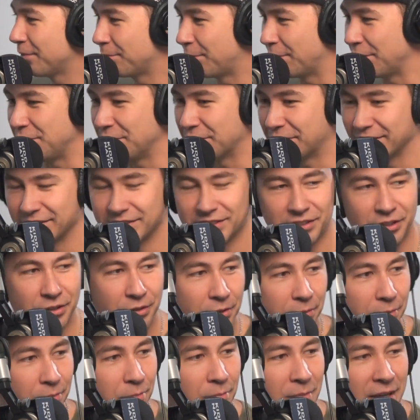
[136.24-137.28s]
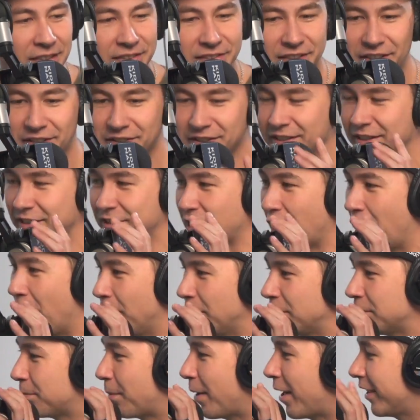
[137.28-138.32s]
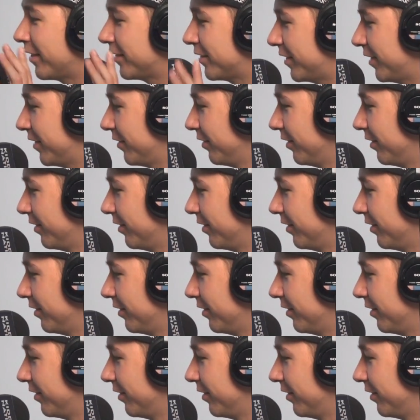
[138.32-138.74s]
but you can still message, and it's always positive.